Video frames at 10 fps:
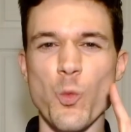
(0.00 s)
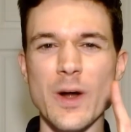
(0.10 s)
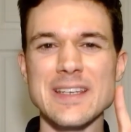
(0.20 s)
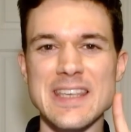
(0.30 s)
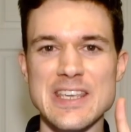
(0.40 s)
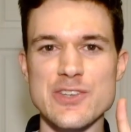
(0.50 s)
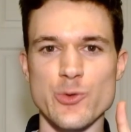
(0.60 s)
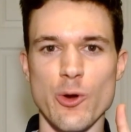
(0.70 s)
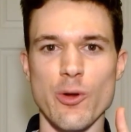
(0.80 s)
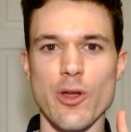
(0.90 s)
one
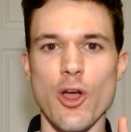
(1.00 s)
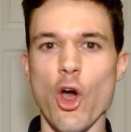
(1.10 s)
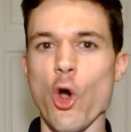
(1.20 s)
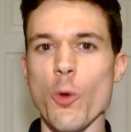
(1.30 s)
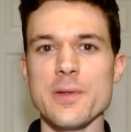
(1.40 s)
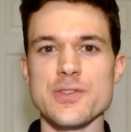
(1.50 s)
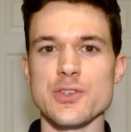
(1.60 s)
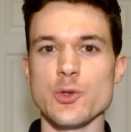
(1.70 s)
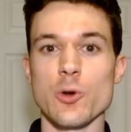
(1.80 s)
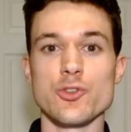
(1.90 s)
keystroke opens the
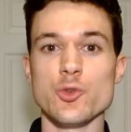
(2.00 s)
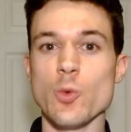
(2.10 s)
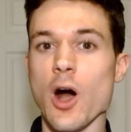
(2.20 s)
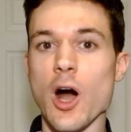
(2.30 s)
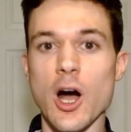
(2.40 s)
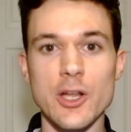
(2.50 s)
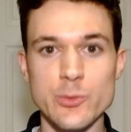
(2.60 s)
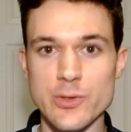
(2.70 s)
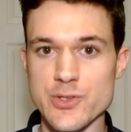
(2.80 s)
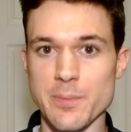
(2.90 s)
door to
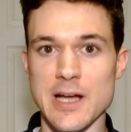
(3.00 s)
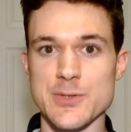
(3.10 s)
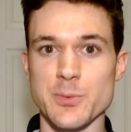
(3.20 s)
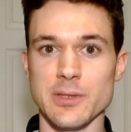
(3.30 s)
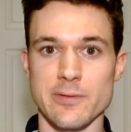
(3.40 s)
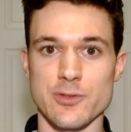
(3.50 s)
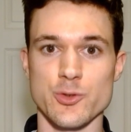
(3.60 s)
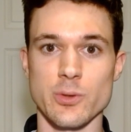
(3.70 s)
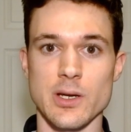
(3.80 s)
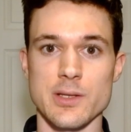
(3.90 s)
hundreds of possible different
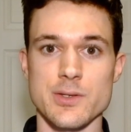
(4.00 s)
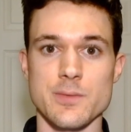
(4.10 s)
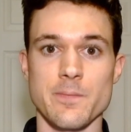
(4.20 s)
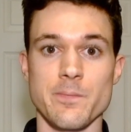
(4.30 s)
shortcuts.